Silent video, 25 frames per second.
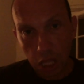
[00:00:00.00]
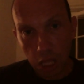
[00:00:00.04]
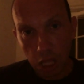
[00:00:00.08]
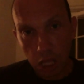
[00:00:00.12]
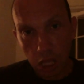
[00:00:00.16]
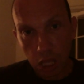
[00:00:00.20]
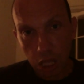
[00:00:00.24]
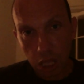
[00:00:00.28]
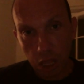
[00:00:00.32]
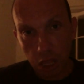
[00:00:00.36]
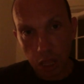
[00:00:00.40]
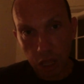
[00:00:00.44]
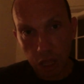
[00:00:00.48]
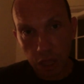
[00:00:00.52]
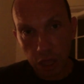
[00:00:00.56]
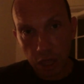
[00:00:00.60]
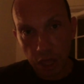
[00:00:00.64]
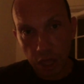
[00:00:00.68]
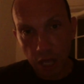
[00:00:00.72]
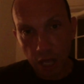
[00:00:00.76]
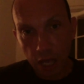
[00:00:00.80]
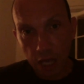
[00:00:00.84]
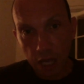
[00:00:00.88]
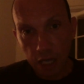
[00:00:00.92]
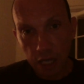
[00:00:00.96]

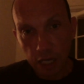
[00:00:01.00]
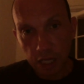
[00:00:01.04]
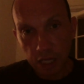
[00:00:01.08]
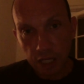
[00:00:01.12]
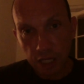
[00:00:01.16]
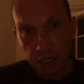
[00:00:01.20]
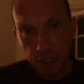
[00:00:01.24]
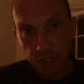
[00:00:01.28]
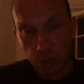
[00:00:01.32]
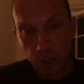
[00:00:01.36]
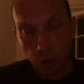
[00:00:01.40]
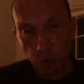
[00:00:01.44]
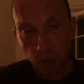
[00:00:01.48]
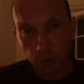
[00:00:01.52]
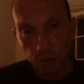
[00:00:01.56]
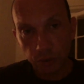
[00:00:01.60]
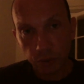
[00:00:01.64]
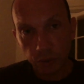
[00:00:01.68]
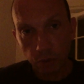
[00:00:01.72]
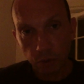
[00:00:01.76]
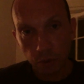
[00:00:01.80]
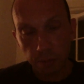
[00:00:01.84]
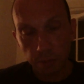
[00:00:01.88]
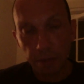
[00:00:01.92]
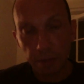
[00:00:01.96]
that is
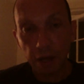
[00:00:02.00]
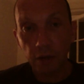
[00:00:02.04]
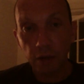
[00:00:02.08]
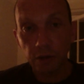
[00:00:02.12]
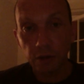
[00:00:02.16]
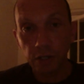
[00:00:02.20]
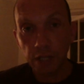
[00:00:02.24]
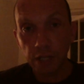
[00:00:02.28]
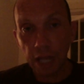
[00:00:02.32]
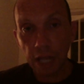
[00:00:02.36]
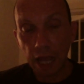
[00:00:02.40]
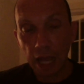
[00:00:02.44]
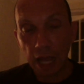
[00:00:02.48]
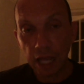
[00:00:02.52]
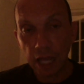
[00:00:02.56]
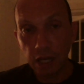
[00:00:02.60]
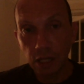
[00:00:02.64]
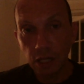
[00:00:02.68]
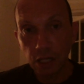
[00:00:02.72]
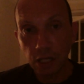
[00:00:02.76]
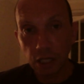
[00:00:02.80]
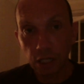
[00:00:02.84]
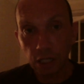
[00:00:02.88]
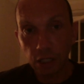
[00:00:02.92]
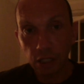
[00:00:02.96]
also about an
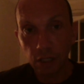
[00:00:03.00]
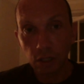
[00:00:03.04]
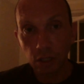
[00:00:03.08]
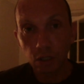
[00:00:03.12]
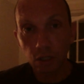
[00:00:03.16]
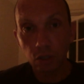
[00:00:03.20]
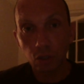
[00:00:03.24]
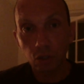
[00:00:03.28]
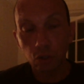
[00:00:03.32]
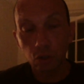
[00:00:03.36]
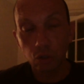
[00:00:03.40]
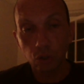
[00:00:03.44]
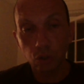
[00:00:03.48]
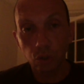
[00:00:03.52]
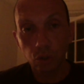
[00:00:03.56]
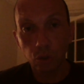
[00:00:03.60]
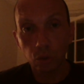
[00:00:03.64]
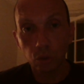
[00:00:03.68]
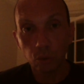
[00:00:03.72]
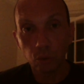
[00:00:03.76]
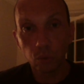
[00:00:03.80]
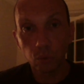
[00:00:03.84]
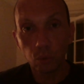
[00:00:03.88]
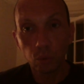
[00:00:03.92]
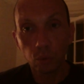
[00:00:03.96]
ending
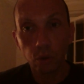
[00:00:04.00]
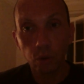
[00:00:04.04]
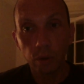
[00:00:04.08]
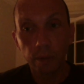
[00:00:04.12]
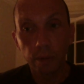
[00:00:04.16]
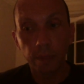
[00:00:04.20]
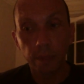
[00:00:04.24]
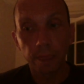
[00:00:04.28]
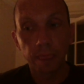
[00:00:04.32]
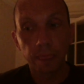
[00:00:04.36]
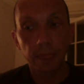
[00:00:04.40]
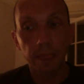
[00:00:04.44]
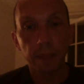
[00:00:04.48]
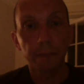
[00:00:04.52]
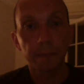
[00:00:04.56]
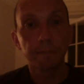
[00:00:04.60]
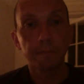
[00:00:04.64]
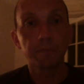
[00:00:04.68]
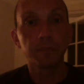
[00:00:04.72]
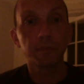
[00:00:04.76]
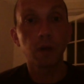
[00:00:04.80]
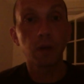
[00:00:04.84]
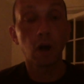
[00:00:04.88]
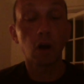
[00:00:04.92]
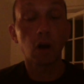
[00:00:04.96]
to
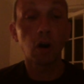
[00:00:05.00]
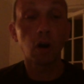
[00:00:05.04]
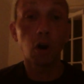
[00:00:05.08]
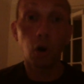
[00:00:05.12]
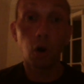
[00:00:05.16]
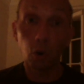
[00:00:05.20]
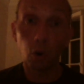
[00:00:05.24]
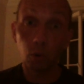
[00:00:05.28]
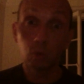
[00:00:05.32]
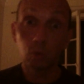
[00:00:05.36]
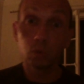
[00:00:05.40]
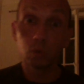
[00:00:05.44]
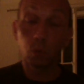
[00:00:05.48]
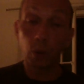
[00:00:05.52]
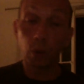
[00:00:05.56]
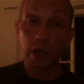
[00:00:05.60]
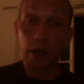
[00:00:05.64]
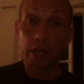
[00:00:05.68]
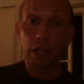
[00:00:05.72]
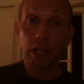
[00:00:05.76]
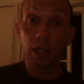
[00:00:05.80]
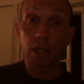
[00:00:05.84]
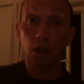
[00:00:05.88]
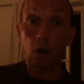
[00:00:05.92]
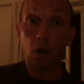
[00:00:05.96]
our old
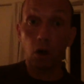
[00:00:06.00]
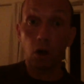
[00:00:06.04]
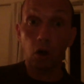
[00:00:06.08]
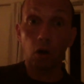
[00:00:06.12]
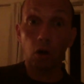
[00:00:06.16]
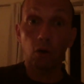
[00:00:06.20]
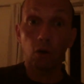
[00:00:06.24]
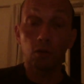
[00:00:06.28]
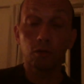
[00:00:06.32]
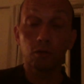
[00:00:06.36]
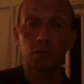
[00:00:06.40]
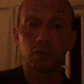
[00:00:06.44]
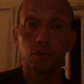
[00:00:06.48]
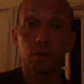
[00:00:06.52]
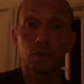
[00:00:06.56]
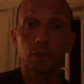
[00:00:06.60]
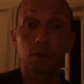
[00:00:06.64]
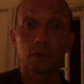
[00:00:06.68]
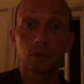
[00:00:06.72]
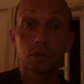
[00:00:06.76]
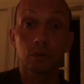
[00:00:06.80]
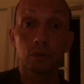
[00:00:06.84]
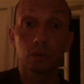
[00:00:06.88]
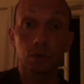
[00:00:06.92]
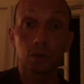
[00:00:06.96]
way of
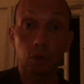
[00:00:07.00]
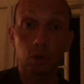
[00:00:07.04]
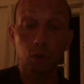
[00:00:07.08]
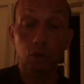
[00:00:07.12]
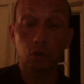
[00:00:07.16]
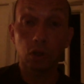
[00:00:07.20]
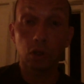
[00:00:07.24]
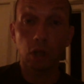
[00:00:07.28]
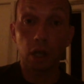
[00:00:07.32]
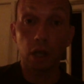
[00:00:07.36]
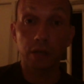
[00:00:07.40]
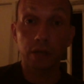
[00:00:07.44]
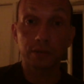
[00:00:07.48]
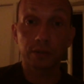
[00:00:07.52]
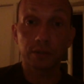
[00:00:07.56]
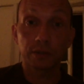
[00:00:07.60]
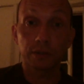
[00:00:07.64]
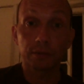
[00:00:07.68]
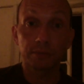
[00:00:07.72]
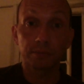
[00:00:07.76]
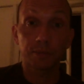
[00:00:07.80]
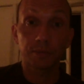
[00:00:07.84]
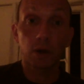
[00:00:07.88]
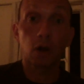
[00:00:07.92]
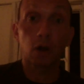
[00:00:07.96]

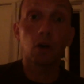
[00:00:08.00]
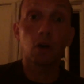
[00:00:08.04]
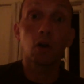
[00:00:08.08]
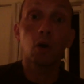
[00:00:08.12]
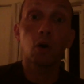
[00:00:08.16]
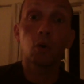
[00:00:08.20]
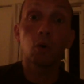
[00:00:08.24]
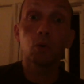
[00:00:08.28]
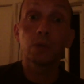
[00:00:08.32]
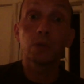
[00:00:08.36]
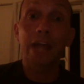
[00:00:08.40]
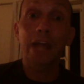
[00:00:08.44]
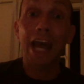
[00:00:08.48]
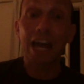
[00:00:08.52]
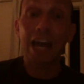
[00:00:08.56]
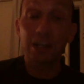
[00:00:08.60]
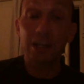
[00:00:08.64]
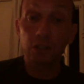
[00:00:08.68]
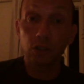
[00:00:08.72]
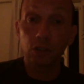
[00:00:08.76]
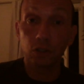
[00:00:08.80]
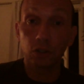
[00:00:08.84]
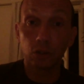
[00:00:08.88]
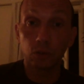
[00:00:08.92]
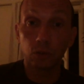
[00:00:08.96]
socializing, our old
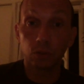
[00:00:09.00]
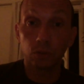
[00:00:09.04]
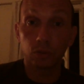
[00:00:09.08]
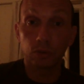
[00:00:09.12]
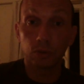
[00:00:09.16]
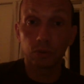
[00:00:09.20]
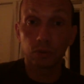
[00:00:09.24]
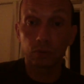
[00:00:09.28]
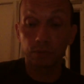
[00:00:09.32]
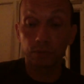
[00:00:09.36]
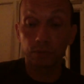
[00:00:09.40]
attitudes.